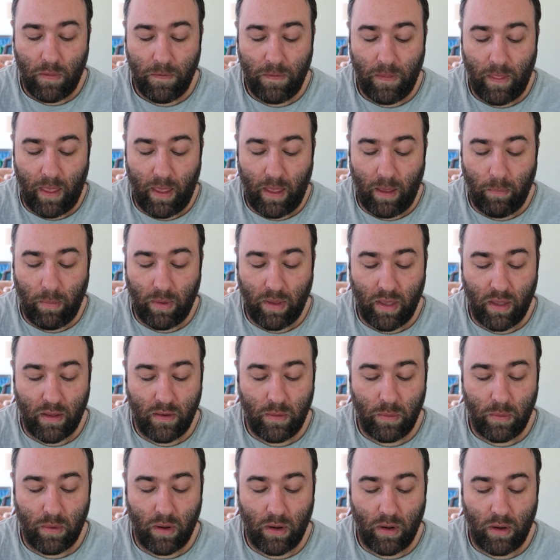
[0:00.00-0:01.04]
Then we cut
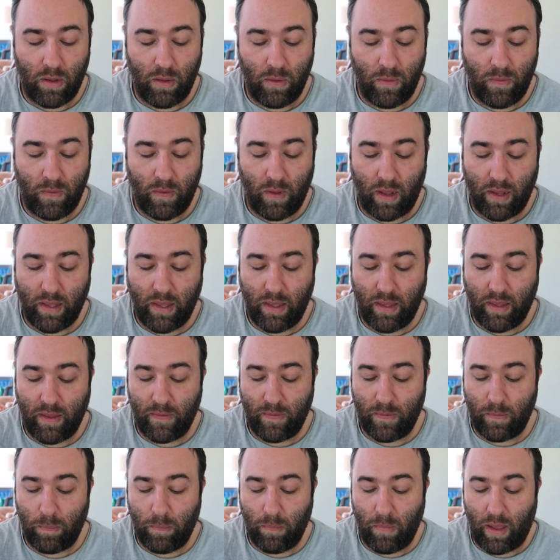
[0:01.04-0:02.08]
to where Usagi
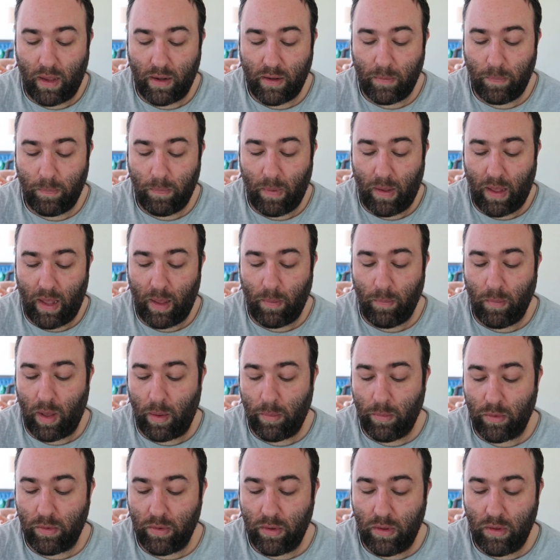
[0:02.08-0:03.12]
gets mocked by
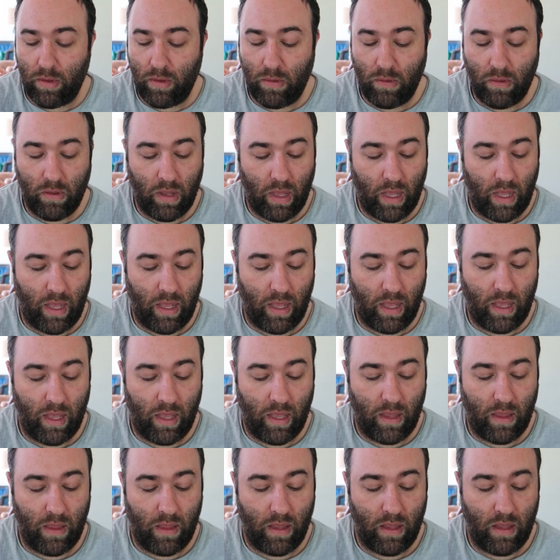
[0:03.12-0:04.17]
Mamoru,
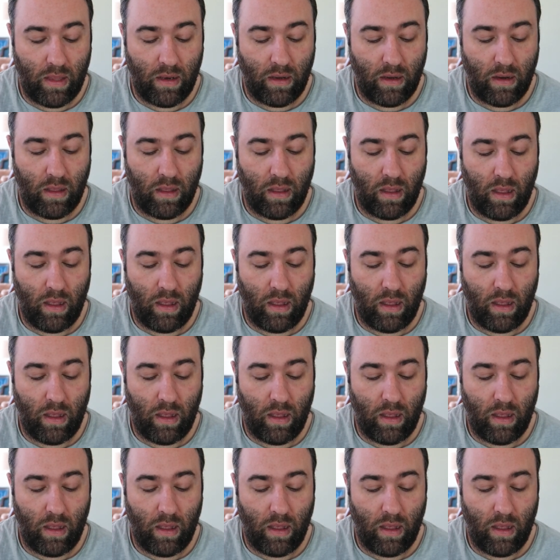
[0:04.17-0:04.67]
and